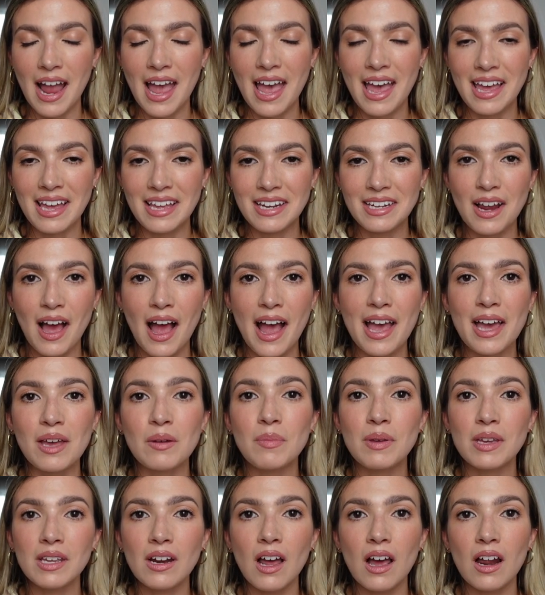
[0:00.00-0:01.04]
And I had
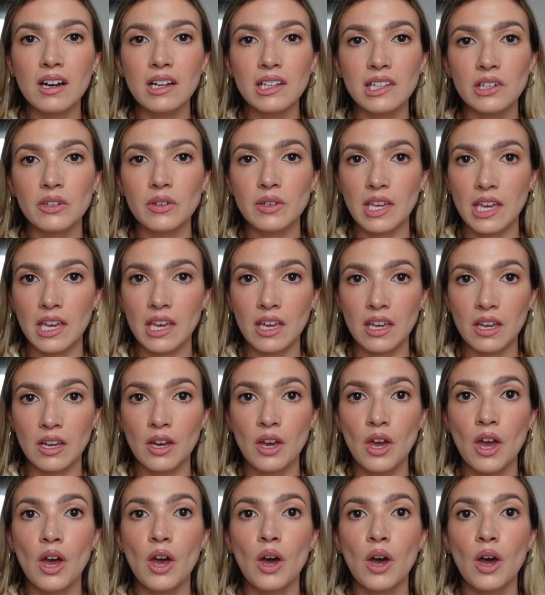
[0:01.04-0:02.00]
been on a little kick